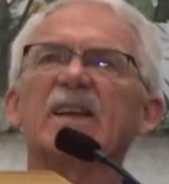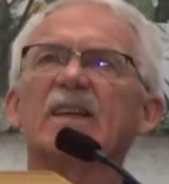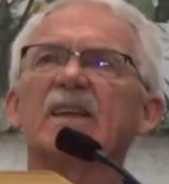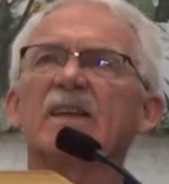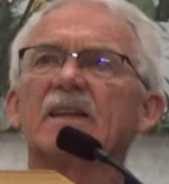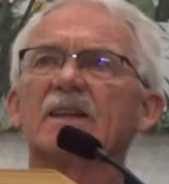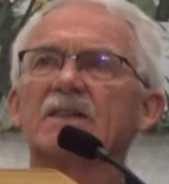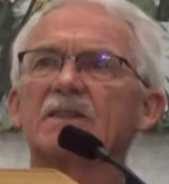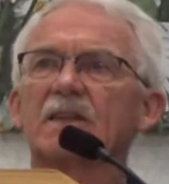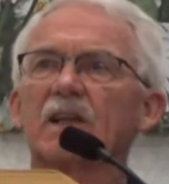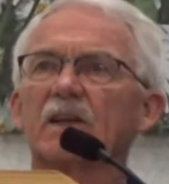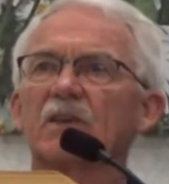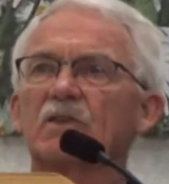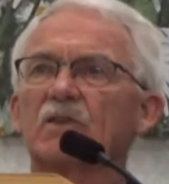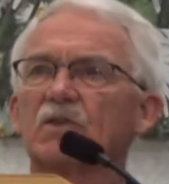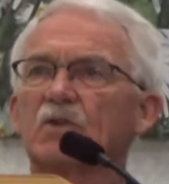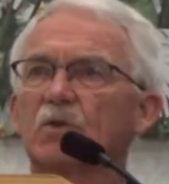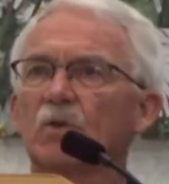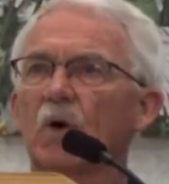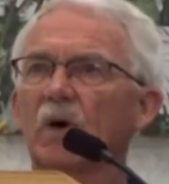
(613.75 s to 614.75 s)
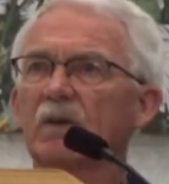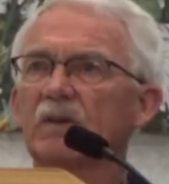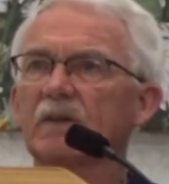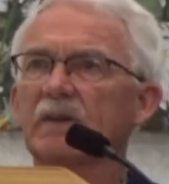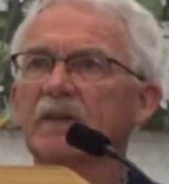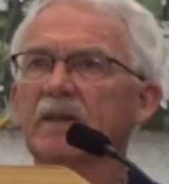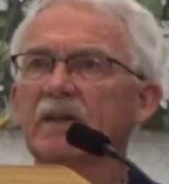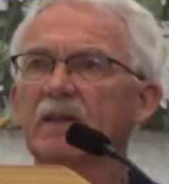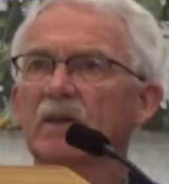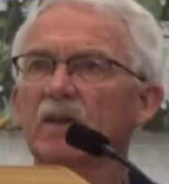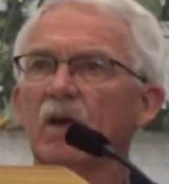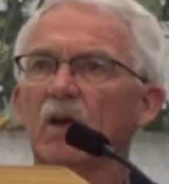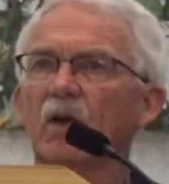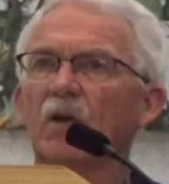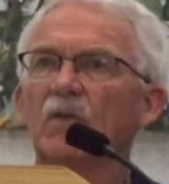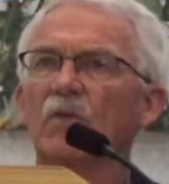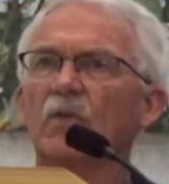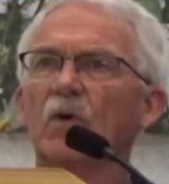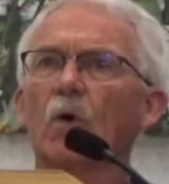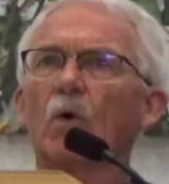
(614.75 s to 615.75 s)
he said, "shortly
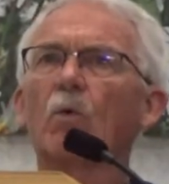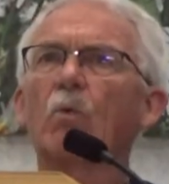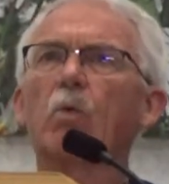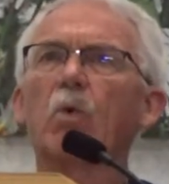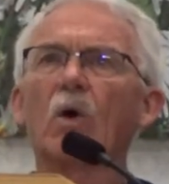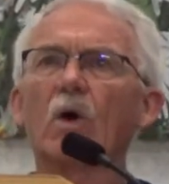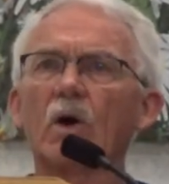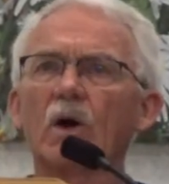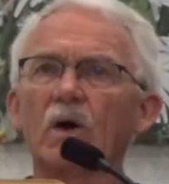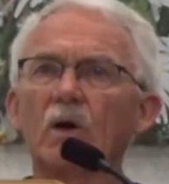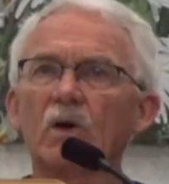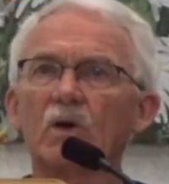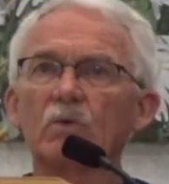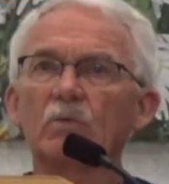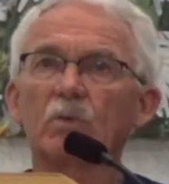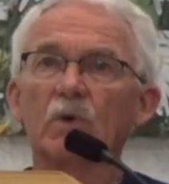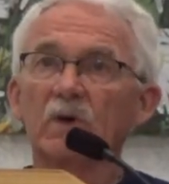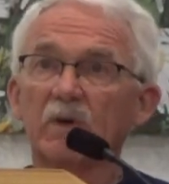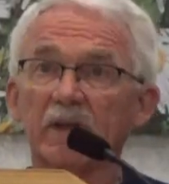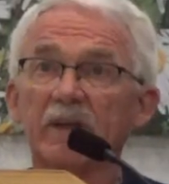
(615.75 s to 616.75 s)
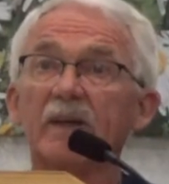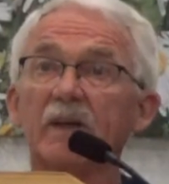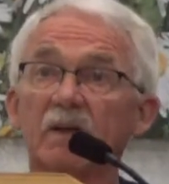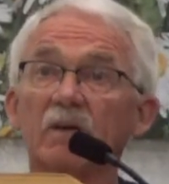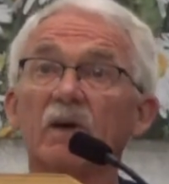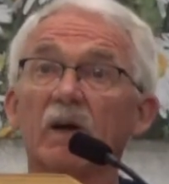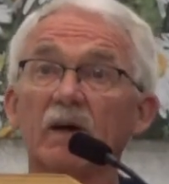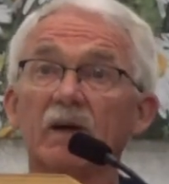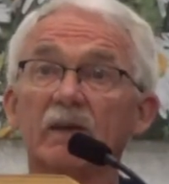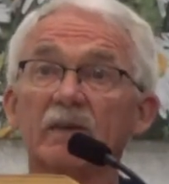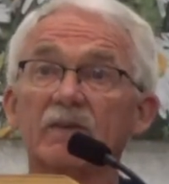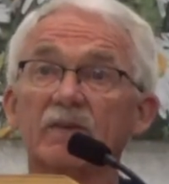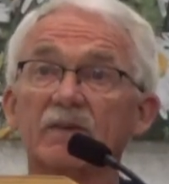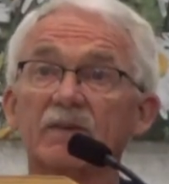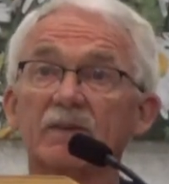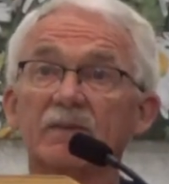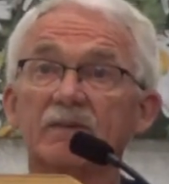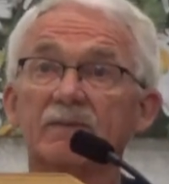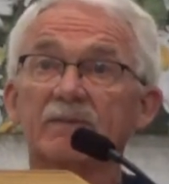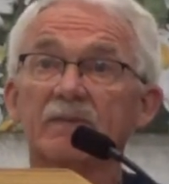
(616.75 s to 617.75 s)
the world will hear us."